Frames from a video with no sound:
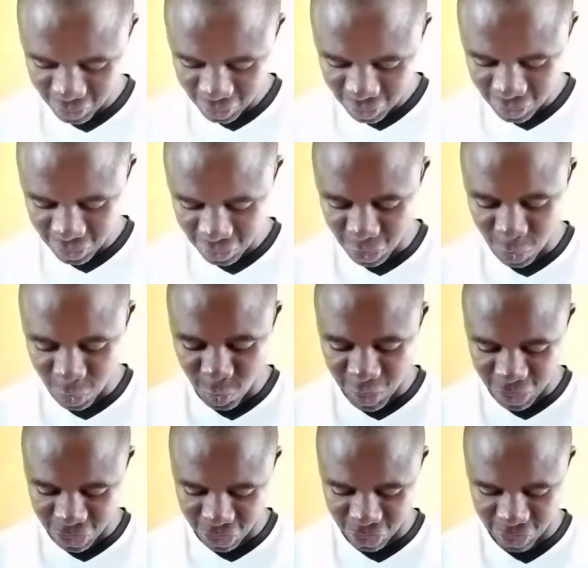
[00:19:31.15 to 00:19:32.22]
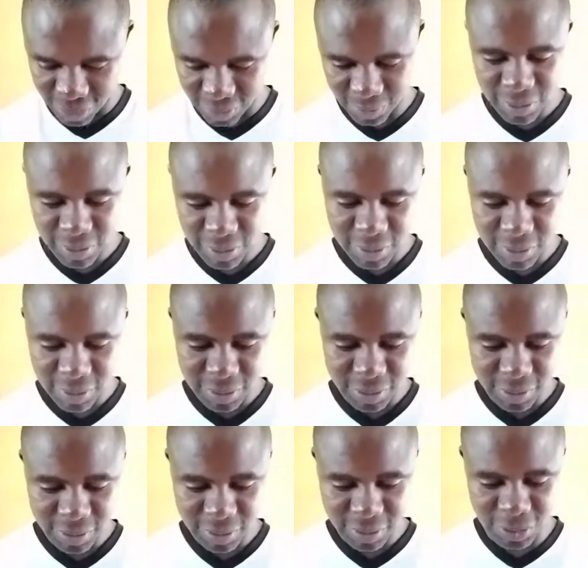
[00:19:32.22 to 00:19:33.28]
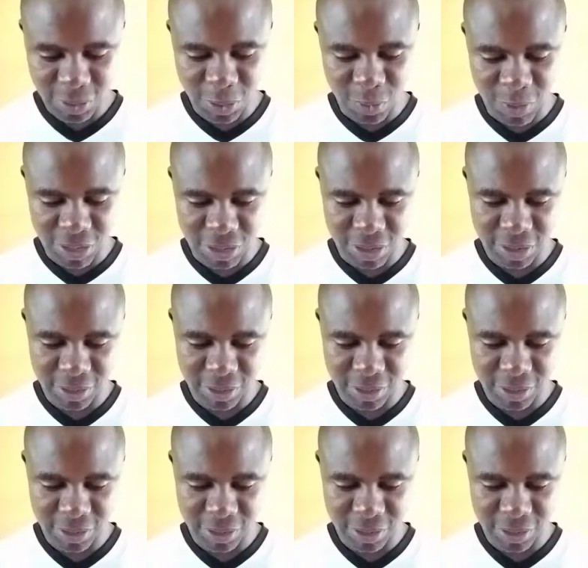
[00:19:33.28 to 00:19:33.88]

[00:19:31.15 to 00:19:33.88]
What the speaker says: sewage. Sewage.